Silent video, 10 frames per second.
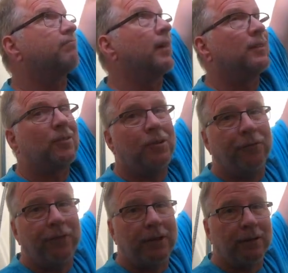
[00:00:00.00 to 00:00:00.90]
like 2
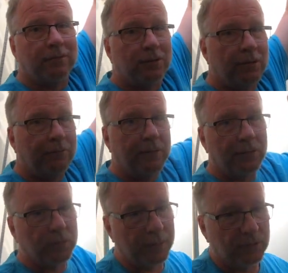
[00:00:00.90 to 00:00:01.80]
feet of
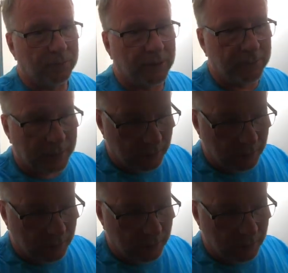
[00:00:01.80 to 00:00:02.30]
space above me